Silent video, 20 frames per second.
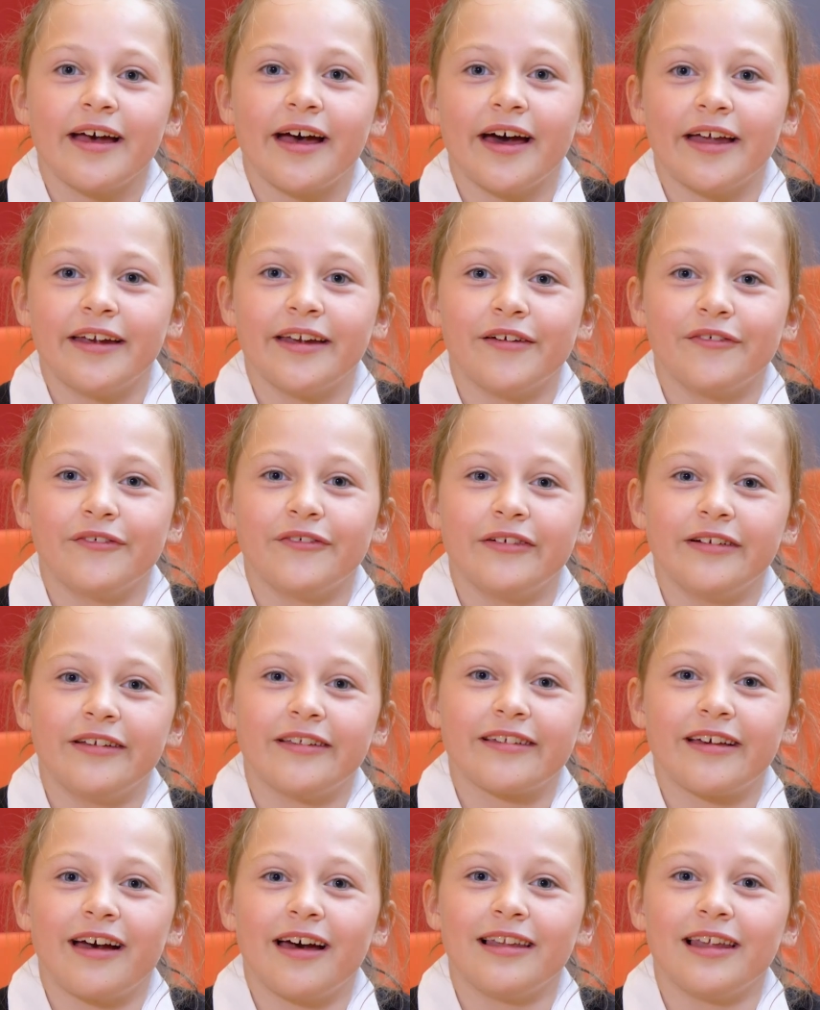and everyone
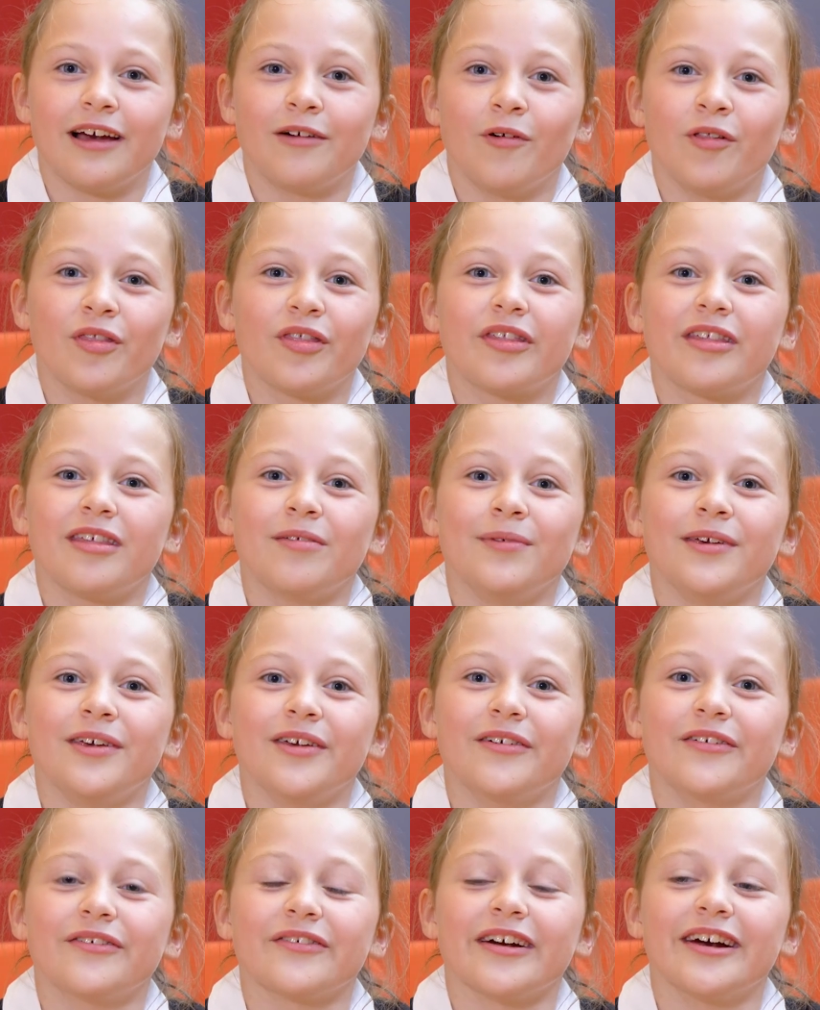just kind of like wants to be
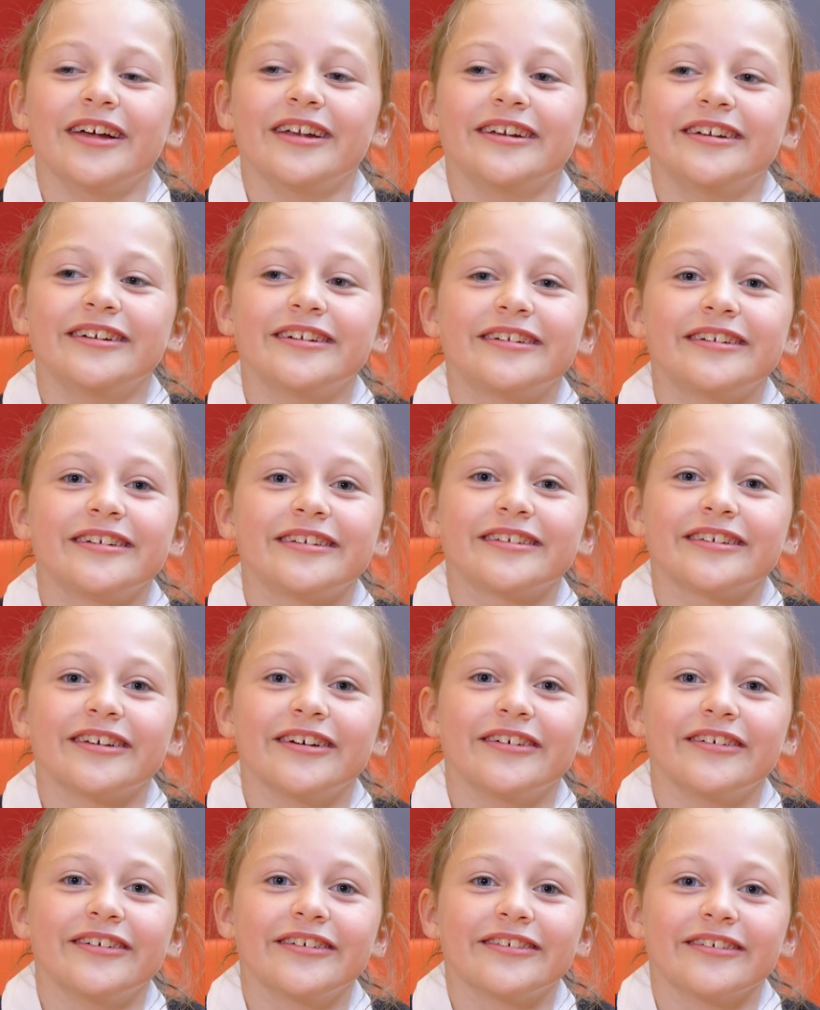your friend, so
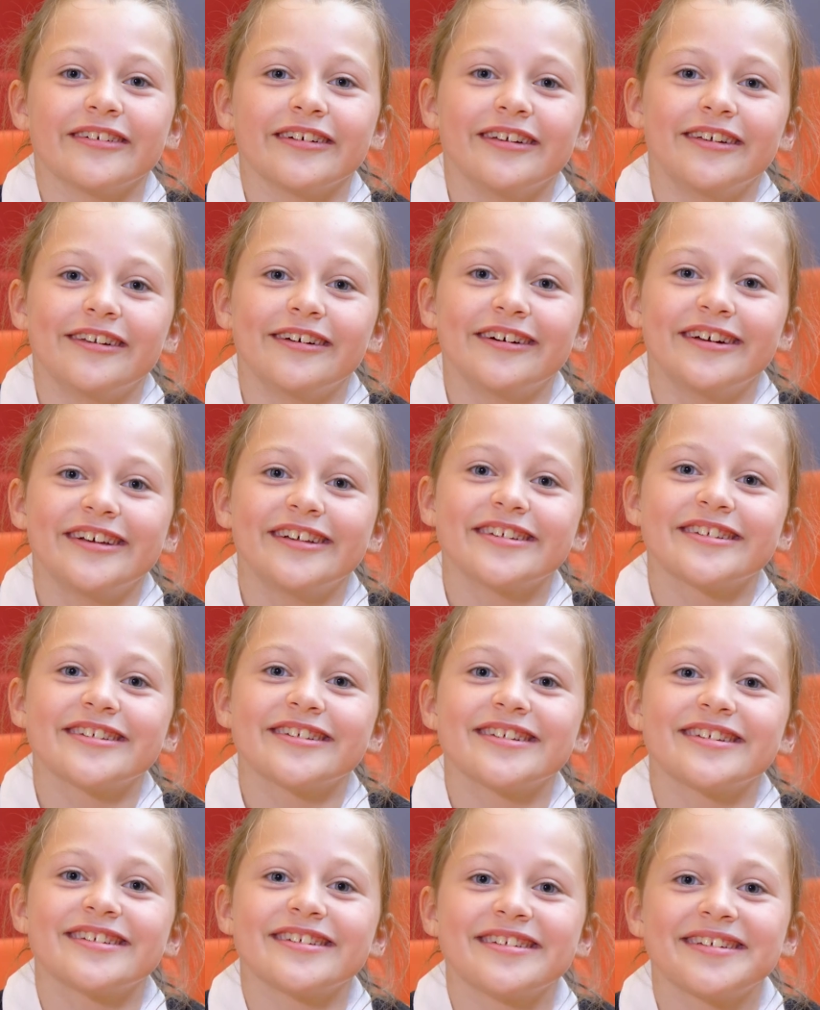it's really
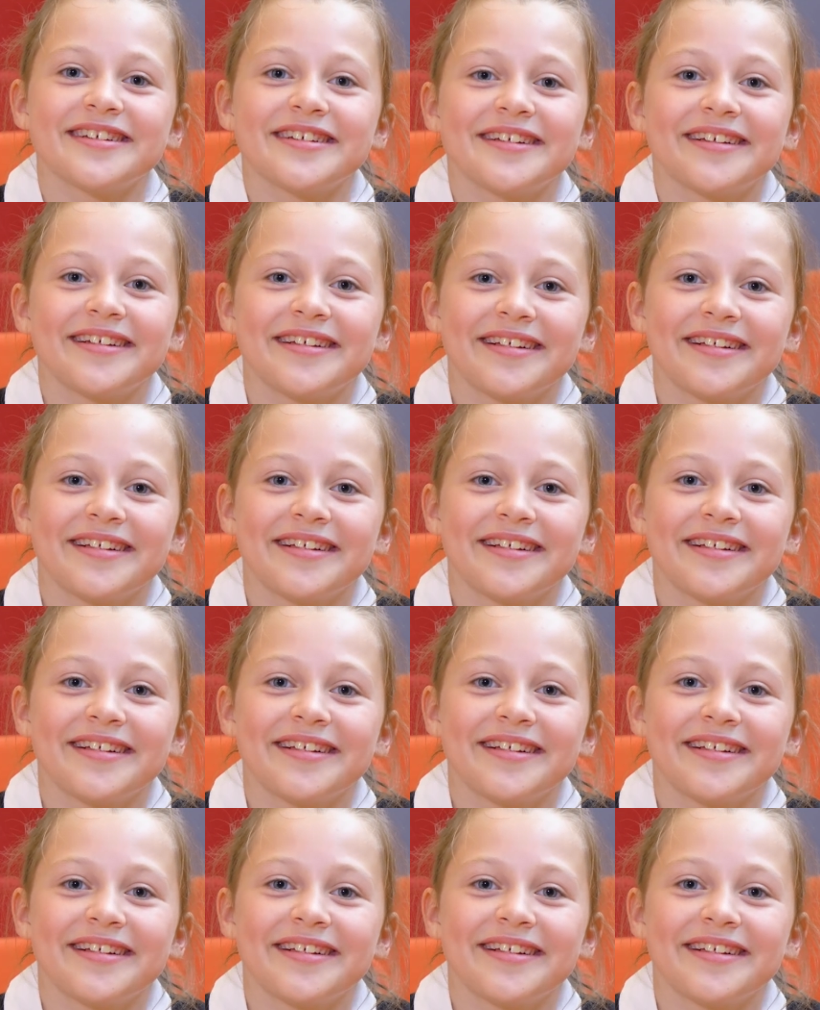nice.